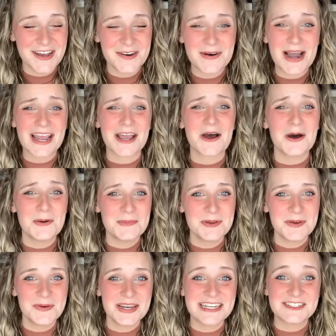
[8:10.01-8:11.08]
I hope you
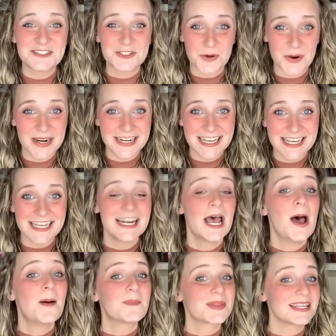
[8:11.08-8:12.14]
enjoyed it.
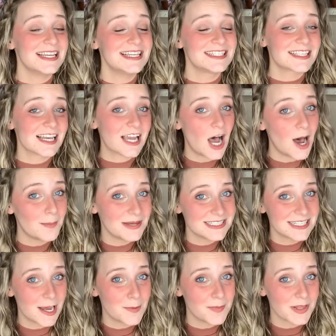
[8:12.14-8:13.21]
Please comment
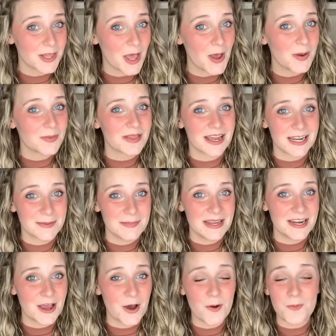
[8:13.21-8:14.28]
down below letting me
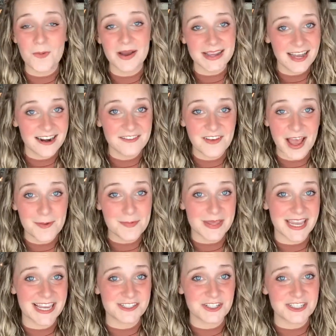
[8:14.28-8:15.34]
know what kind of
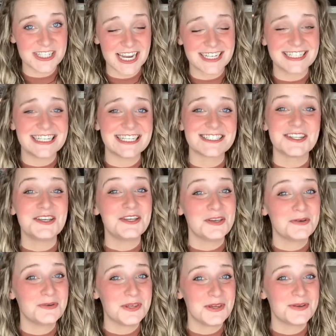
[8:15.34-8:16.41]
application techniques you
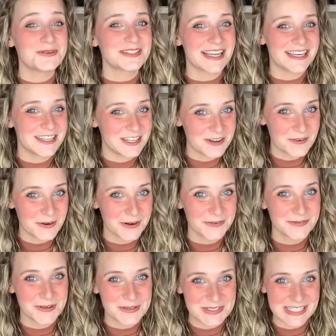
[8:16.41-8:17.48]
use in your
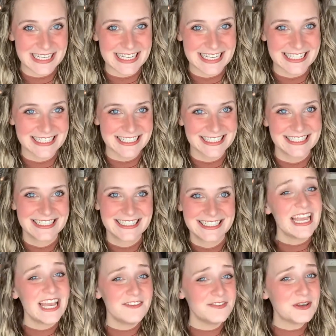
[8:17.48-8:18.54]
routine.
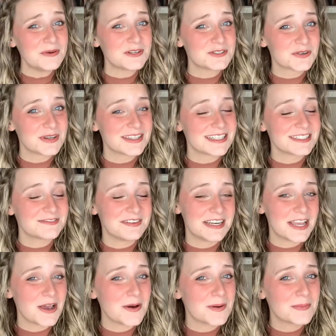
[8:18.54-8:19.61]
If you enjoyed this
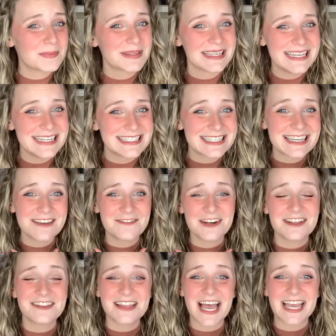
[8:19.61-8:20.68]
video, please give it a
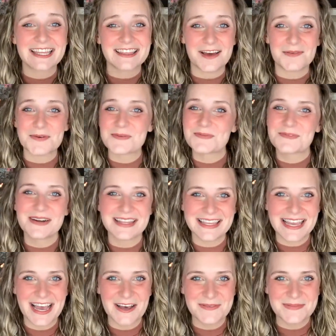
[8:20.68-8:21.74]
like. That will really
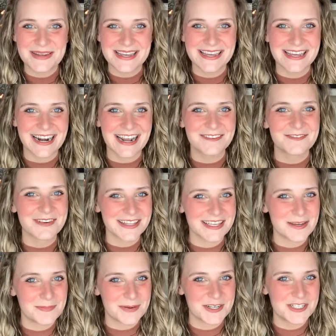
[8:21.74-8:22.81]
help me and I really
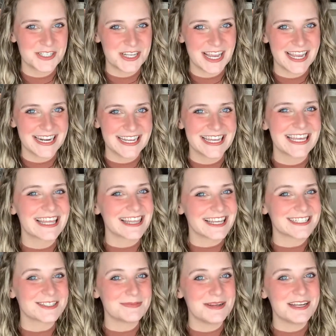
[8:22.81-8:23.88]
appreciate it. It
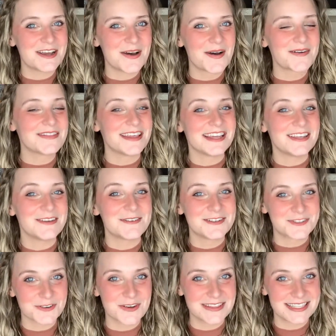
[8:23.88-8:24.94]
lets me know that you
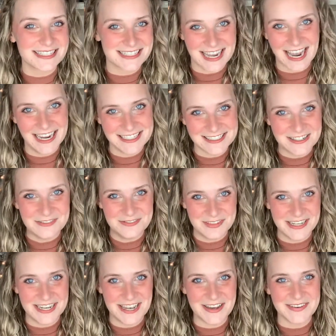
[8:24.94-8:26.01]
enjoyed this kind of
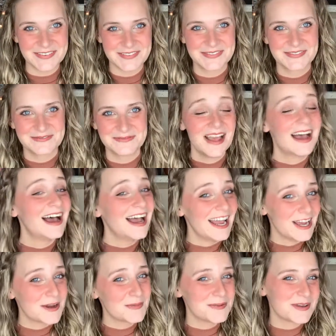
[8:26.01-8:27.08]
video. I
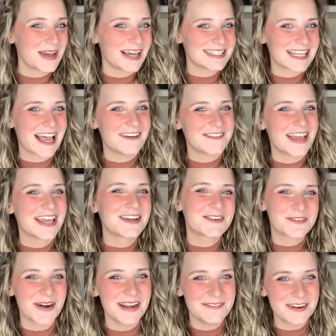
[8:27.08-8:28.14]
hope you guys have a
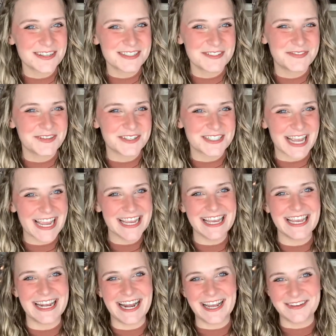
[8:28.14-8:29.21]
great rest of your day,
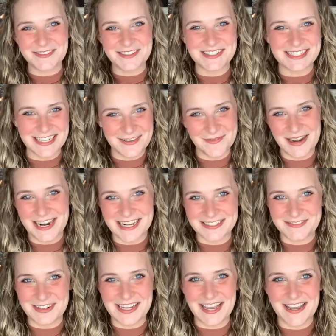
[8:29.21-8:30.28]
and I will see you in my next
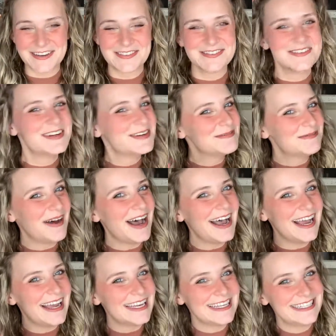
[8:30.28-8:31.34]
video.
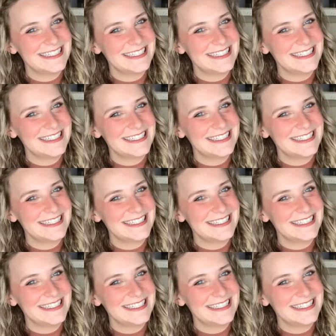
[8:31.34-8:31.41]
Bye!